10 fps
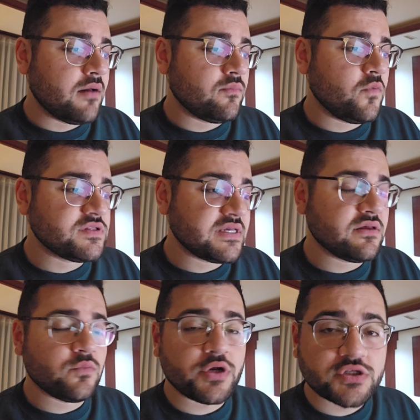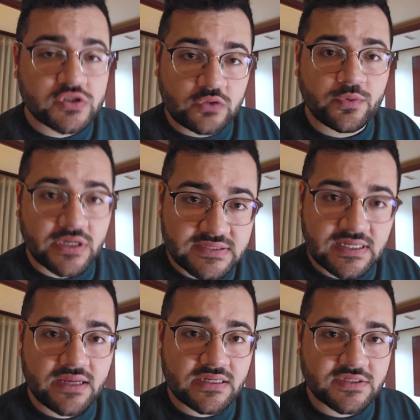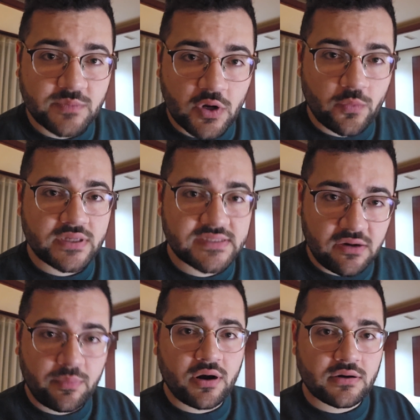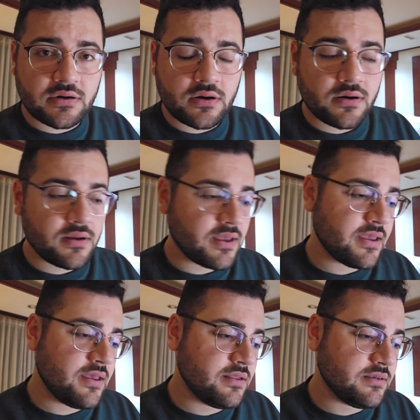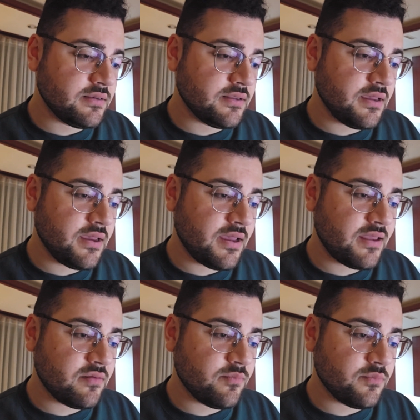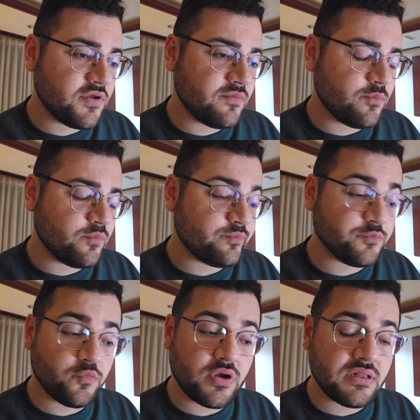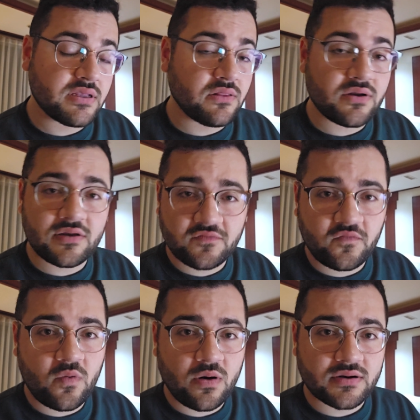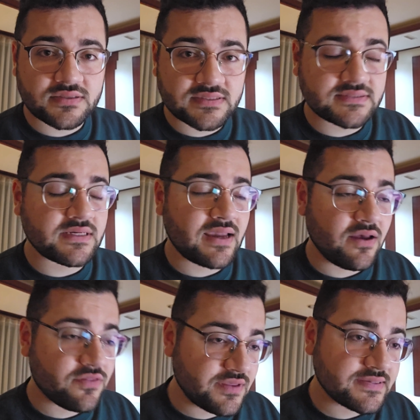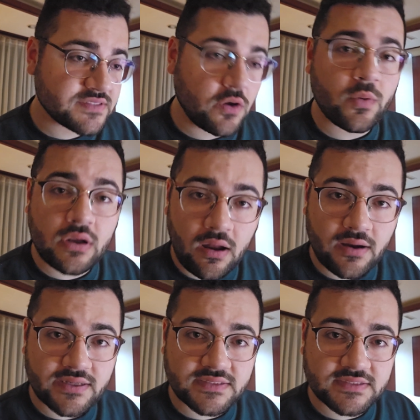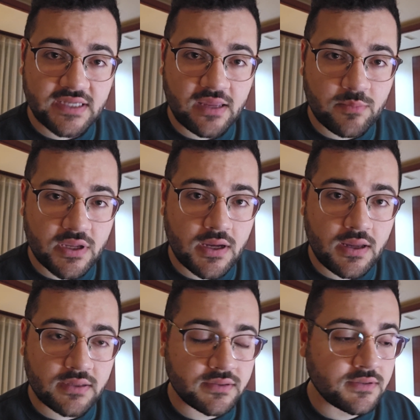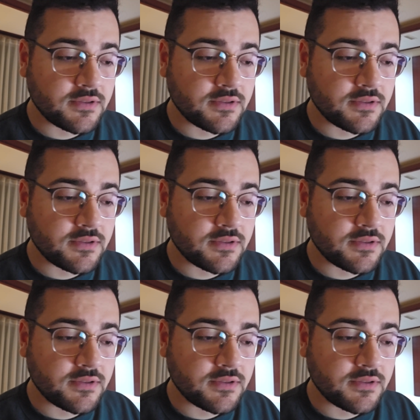Once again, we are super excited to be a retail partner, and I'm really looking forward to seeing how things go in August and beyond.